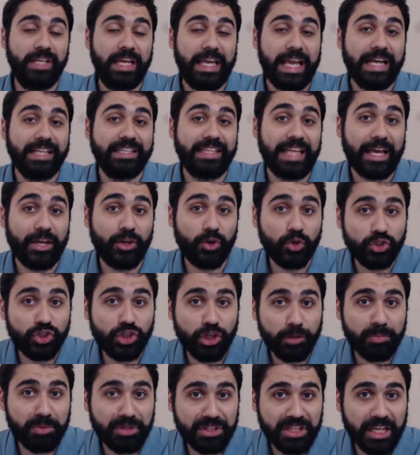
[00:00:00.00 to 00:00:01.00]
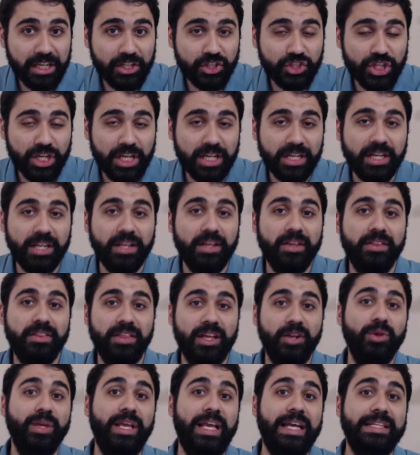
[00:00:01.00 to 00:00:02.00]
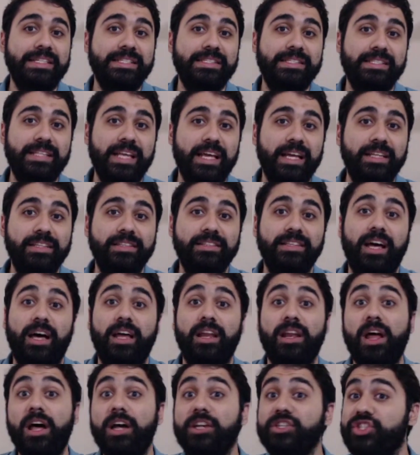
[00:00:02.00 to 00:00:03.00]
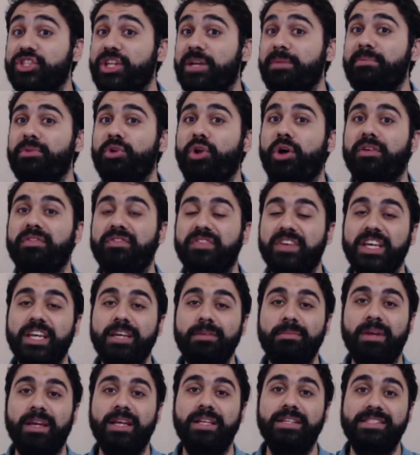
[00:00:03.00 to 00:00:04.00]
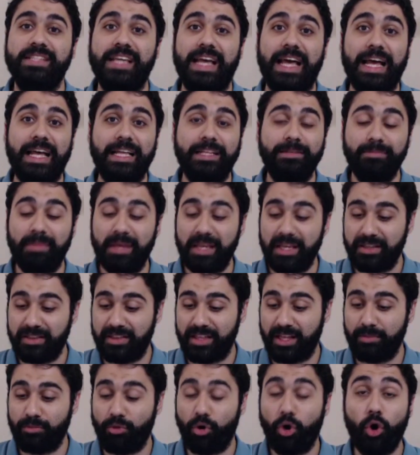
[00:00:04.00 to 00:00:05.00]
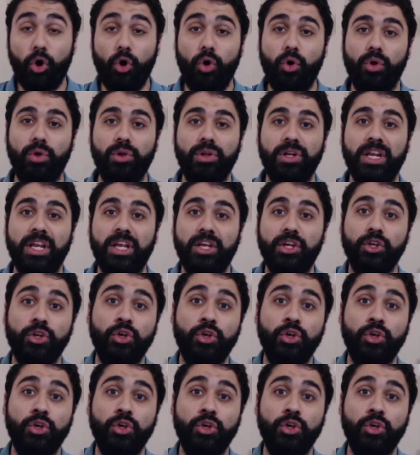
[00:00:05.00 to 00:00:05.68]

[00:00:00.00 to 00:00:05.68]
get a good reputation, then you can send a large number of emails and make them all